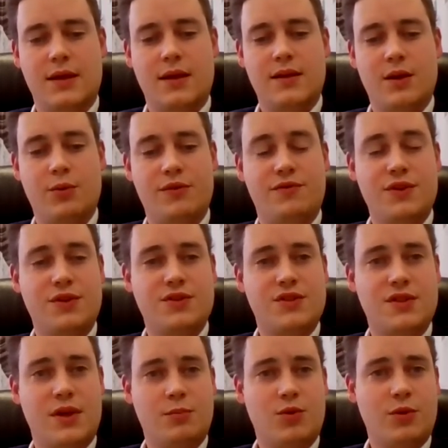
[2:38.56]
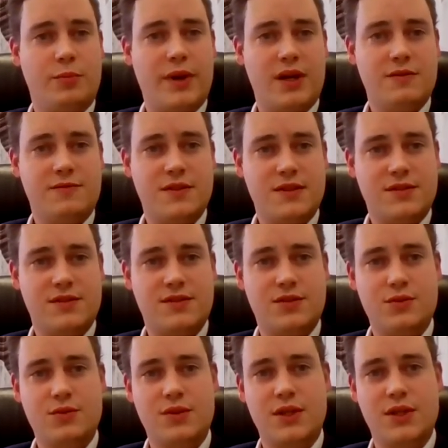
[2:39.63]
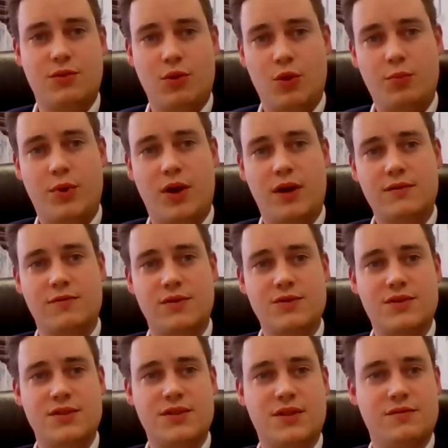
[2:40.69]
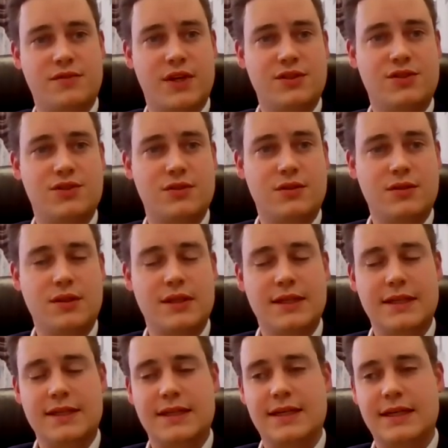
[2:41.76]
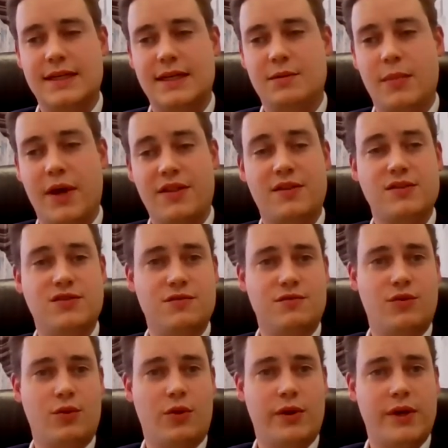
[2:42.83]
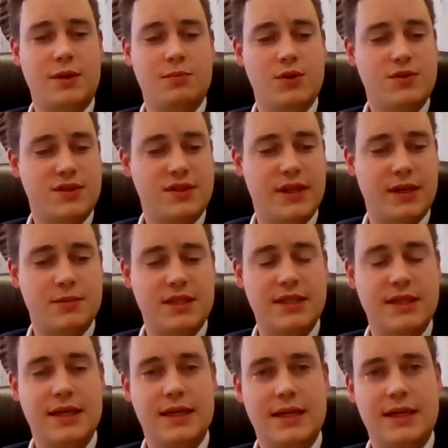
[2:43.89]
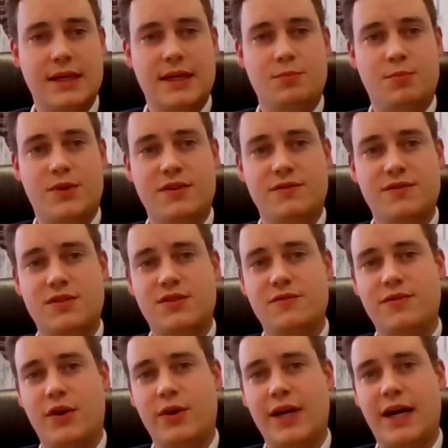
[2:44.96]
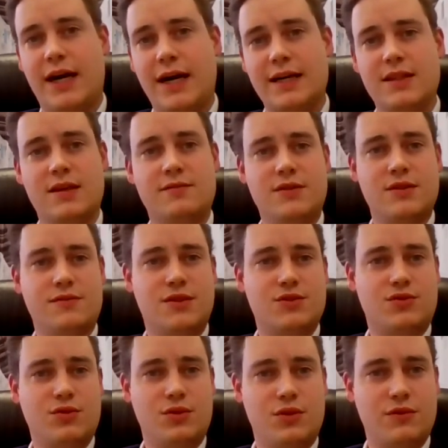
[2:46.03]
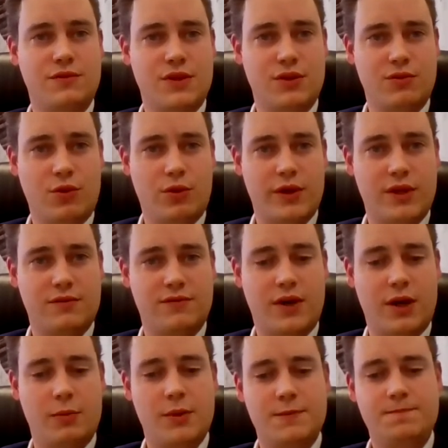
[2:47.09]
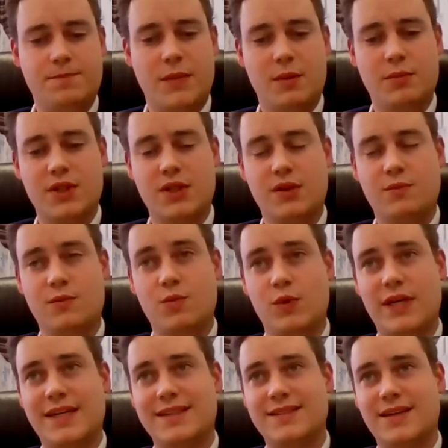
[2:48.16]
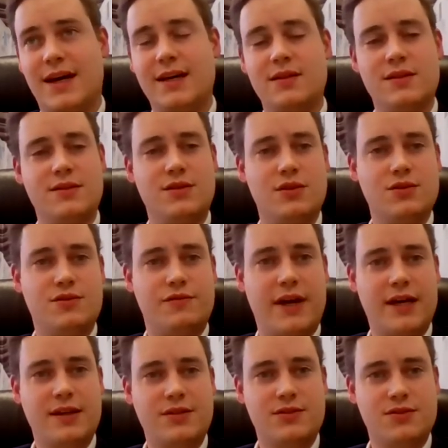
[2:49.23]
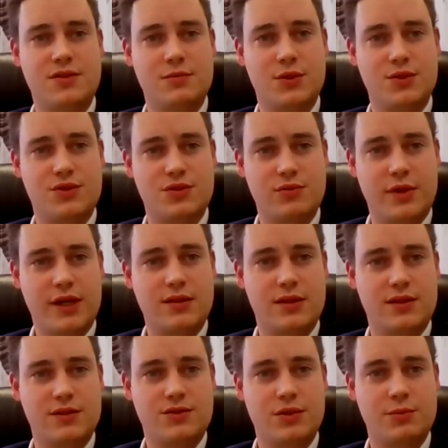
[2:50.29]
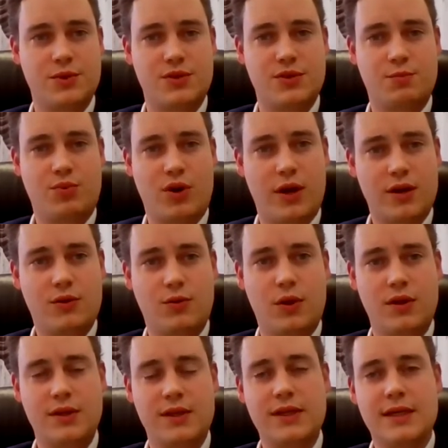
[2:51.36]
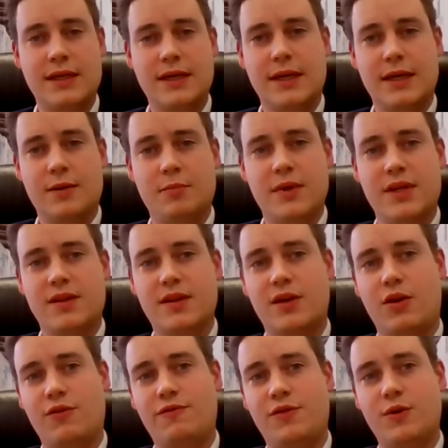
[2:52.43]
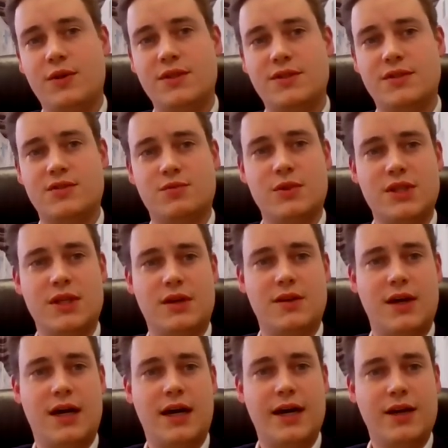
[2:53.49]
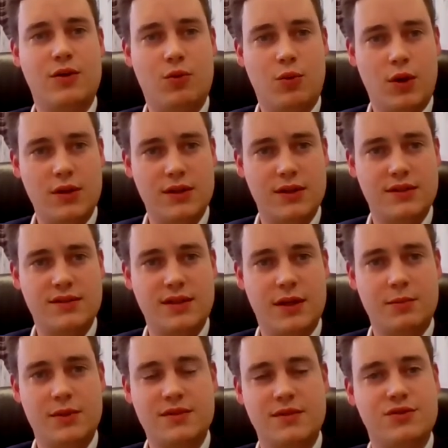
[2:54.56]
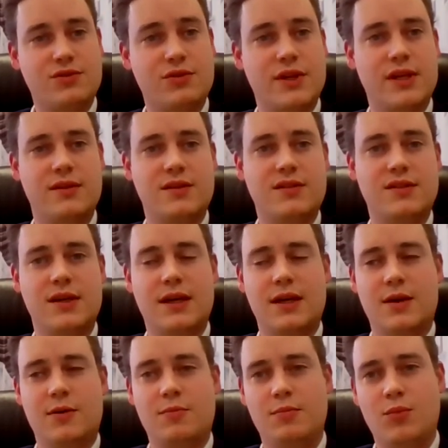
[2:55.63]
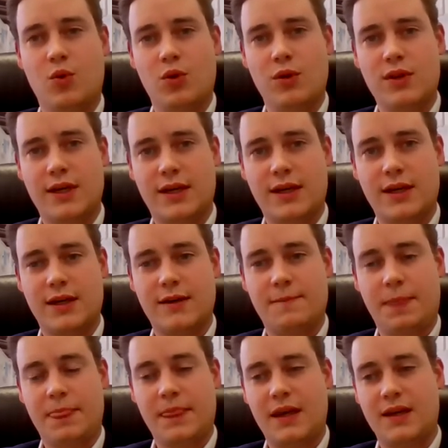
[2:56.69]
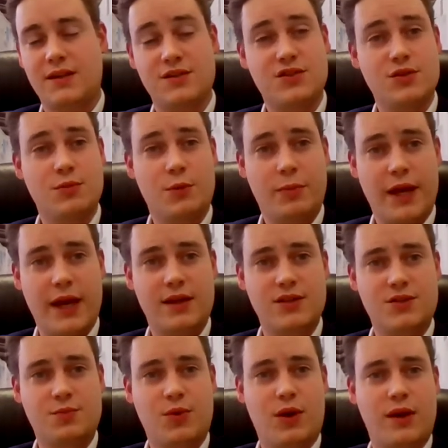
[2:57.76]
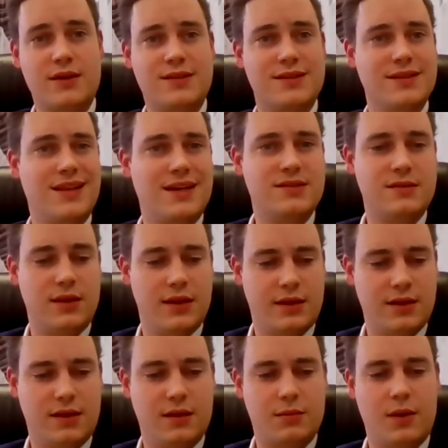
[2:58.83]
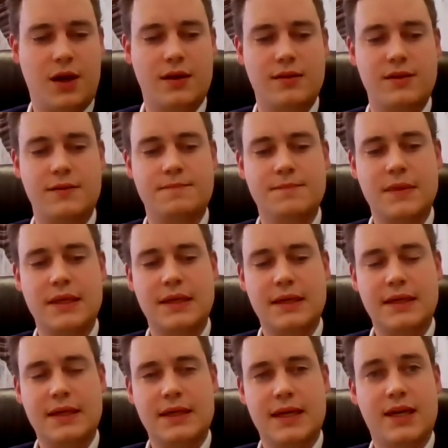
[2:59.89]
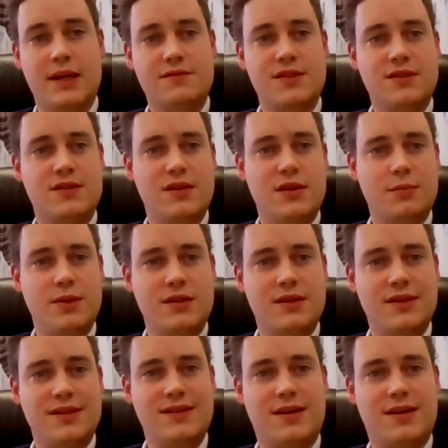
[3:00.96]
Now, we feel there's a number of benefits to the Grow Pod versus conventional methods of growing, most namely, gives us a very high level of control over the growing environment. Meaning we can dial in those factors that most directly contribute to product quality, meaning that our focus is really on the high quality segment and treating this more like a consumer packaged product and less like a commodity. It gives us the ability to